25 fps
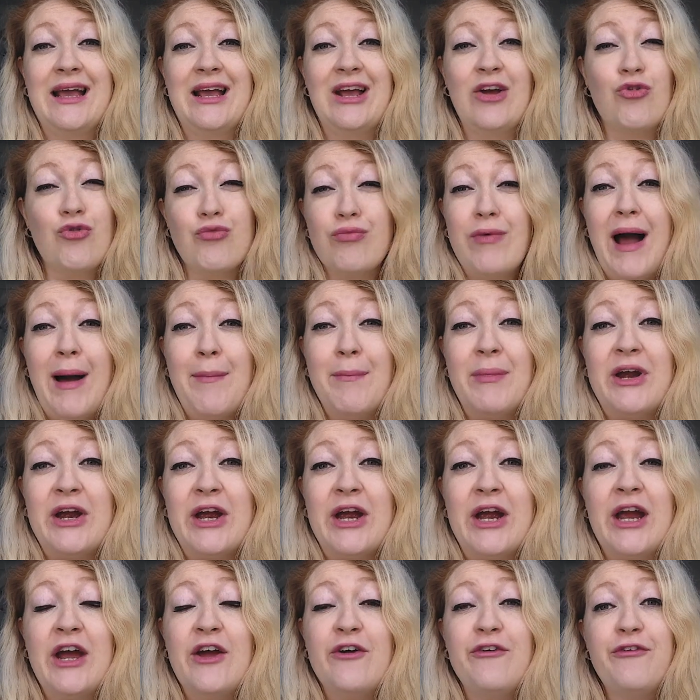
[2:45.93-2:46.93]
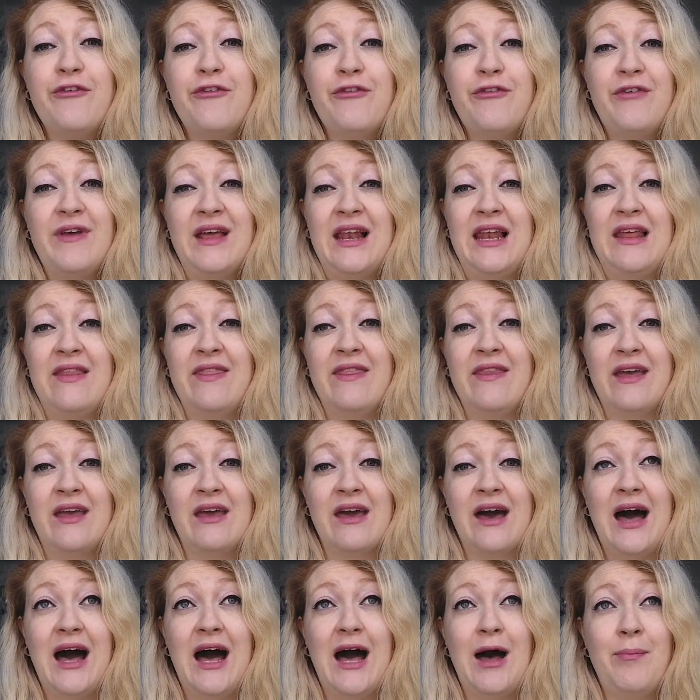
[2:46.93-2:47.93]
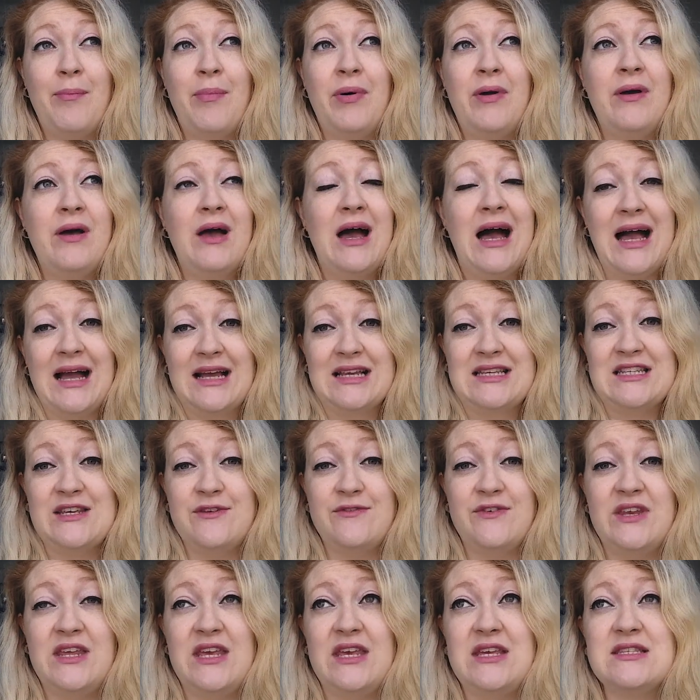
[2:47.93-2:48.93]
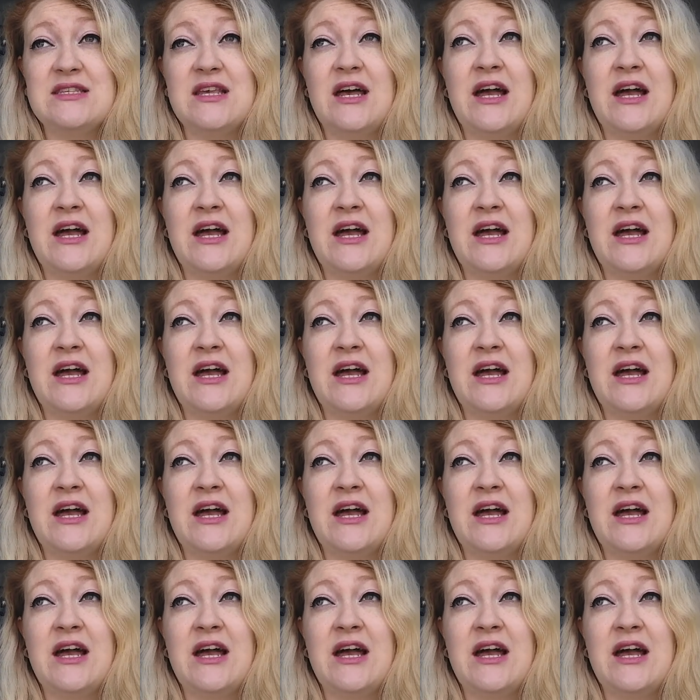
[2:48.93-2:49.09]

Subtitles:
grammar fill-in-the-gap activities.